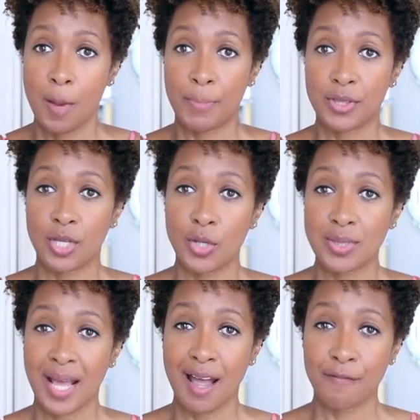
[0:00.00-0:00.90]
But
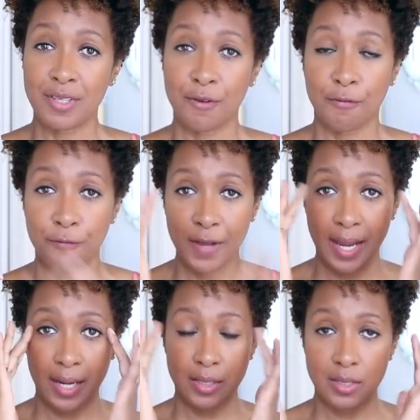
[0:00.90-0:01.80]
those have the
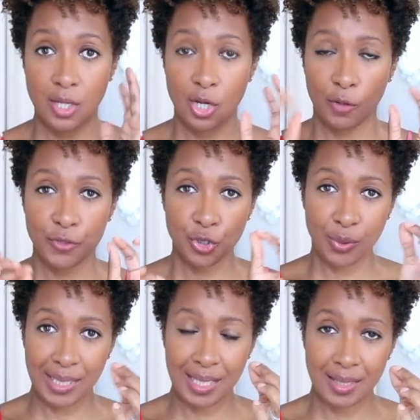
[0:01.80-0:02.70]
effect of
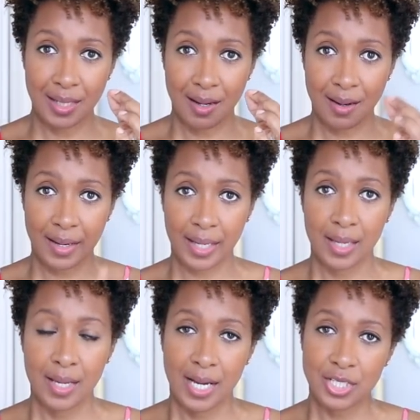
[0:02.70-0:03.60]
tricking the eye
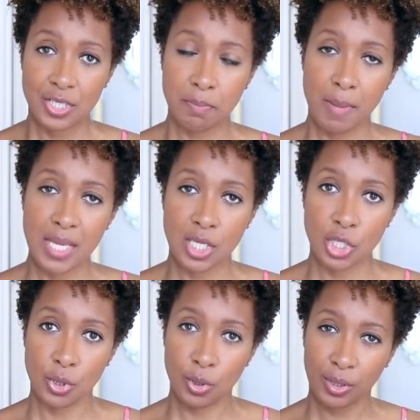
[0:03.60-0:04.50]
and just
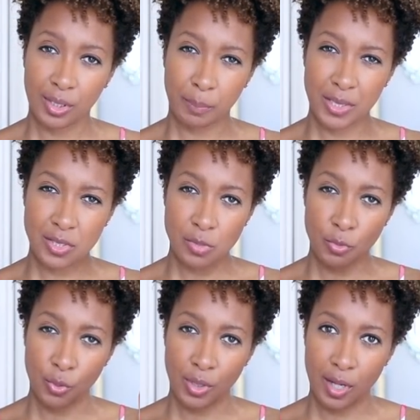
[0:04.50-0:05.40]
making you look a little bit
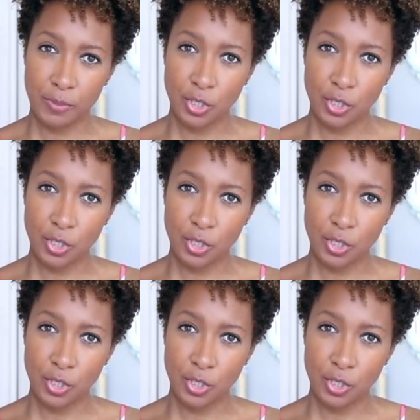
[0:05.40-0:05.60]
smaller up